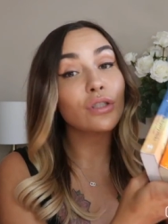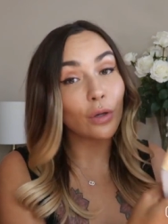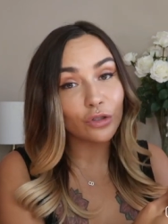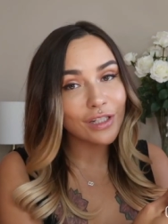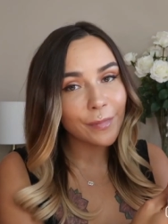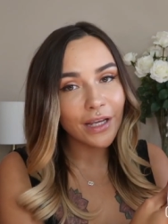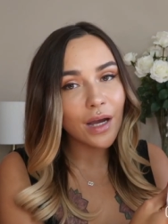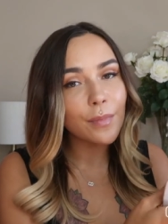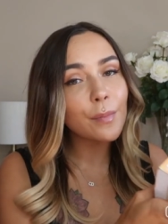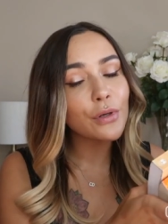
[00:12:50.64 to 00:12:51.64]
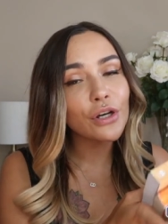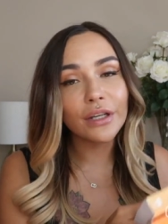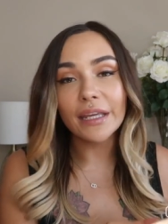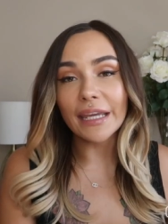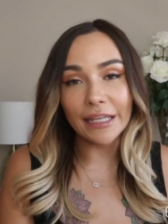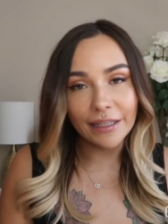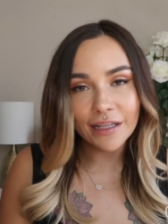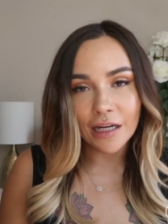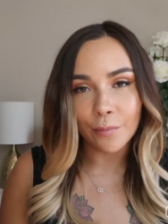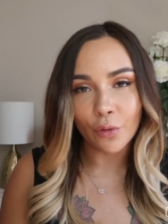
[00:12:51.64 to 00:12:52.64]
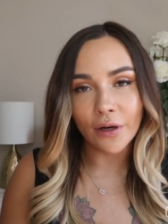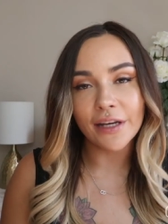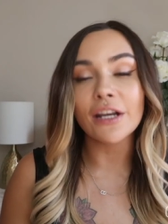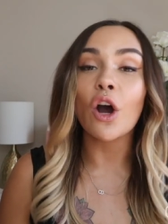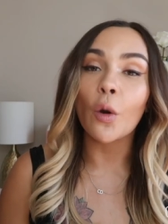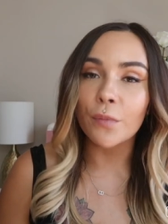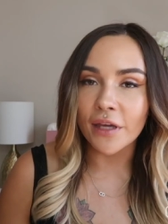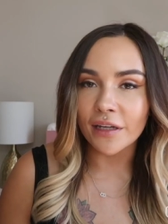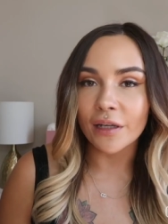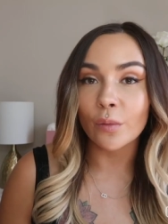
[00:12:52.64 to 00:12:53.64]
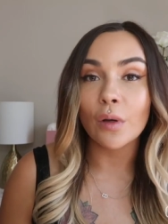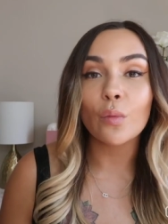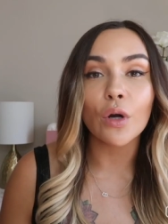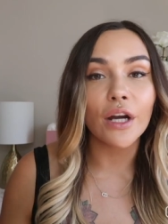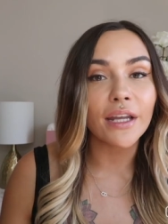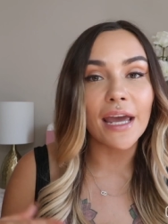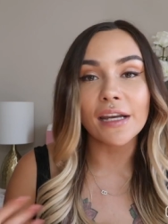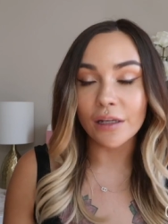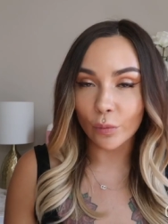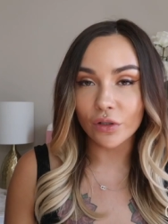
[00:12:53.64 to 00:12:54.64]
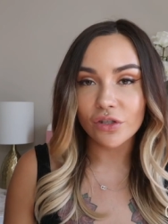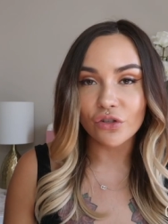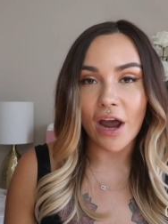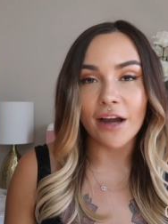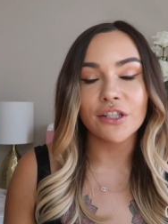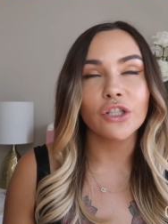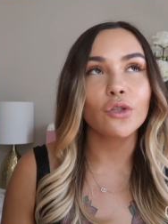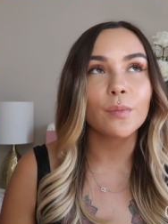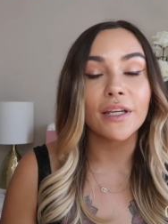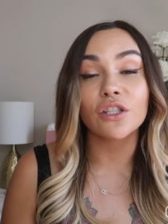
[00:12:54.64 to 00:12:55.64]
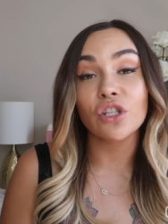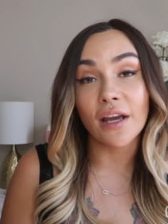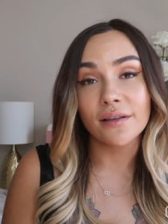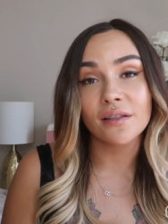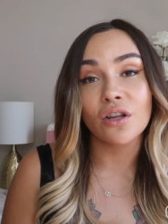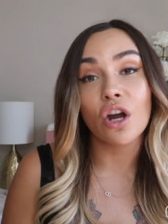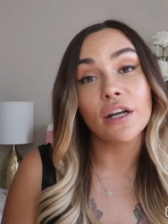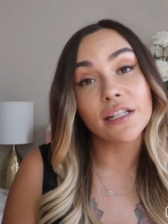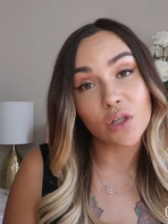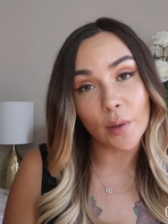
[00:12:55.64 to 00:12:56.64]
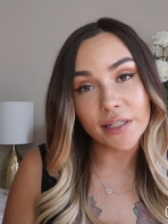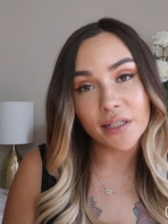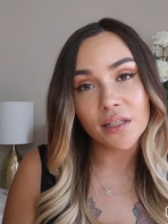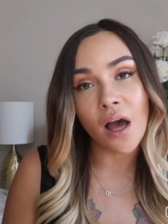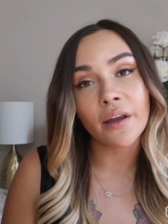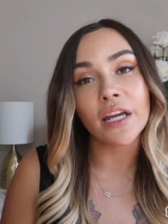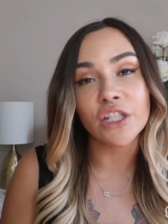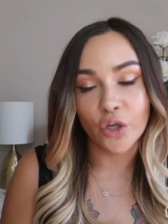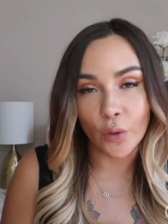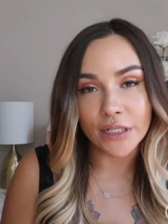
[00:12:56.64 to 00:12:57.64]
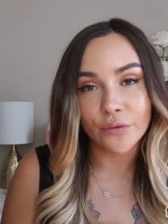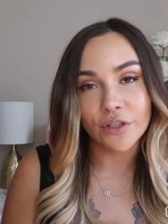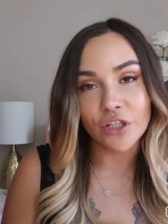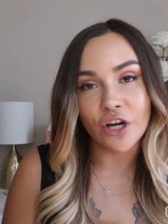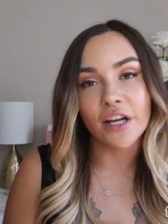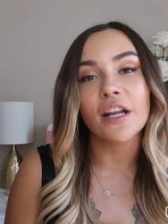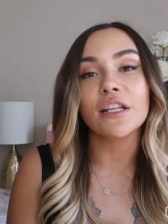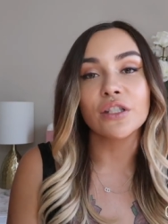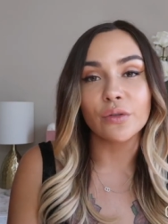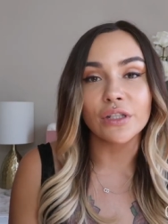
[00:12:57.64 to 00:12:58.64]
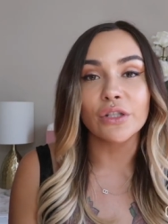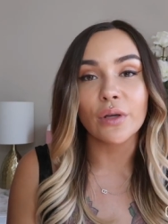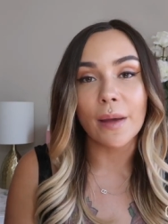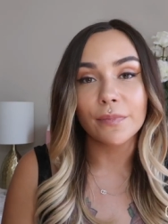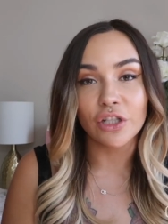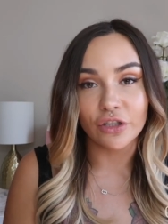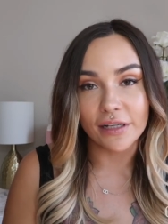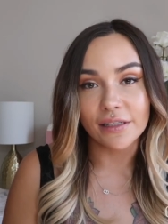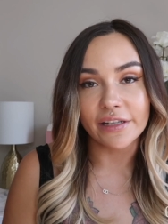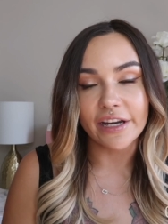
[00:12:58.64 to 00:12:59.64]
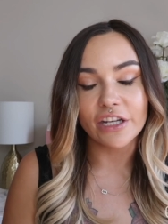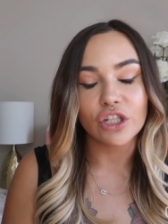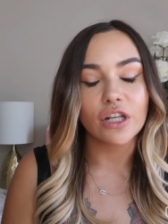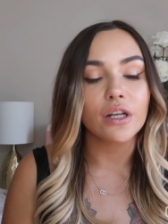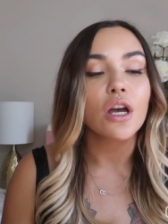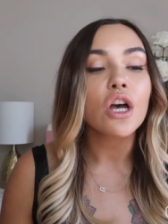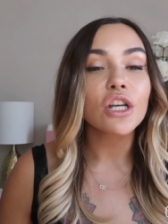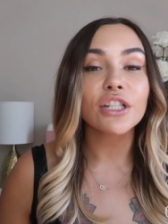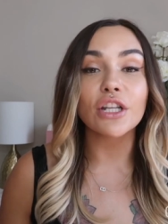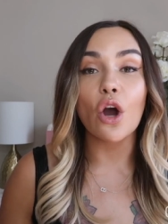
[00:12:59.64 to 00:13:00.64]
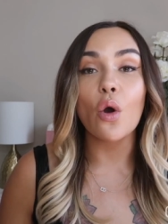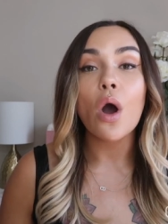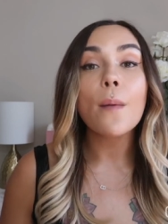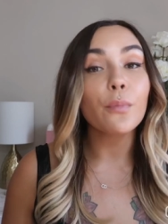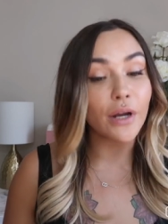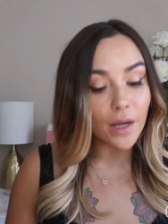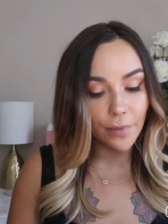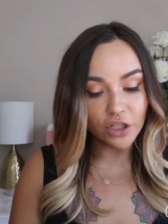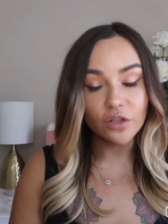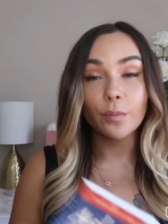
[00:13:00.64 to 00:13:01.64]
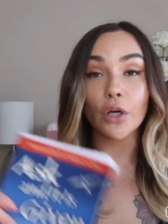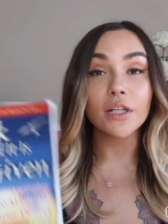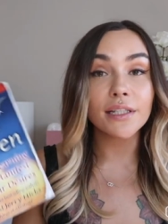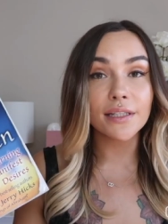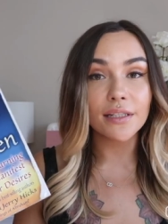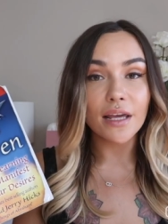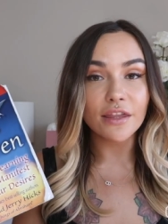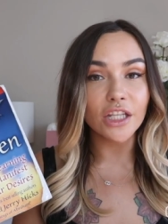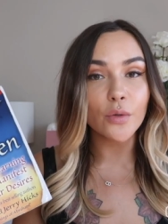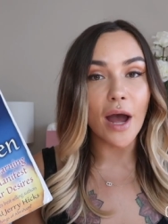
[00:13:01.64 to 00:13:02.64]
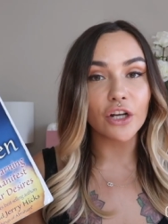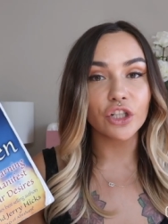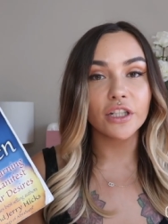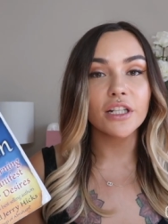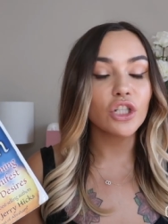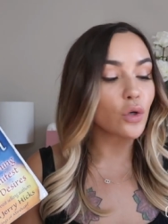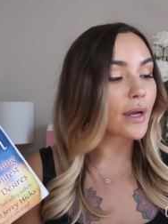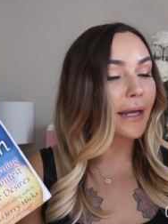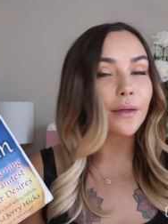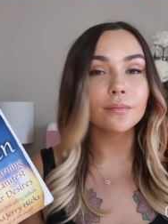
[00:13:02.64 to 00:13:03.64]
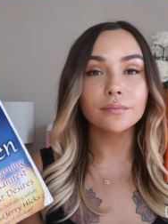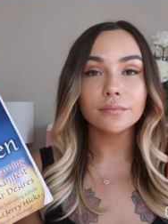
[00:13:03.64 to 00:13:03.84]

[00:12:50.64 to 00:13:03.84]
Don't just pick up a book in the airport and hope that it will work and it will distract you because chances are it's going to suck and you're going to return it as soon as you get to your destination. So bring a bunch of books that you actually enjoy.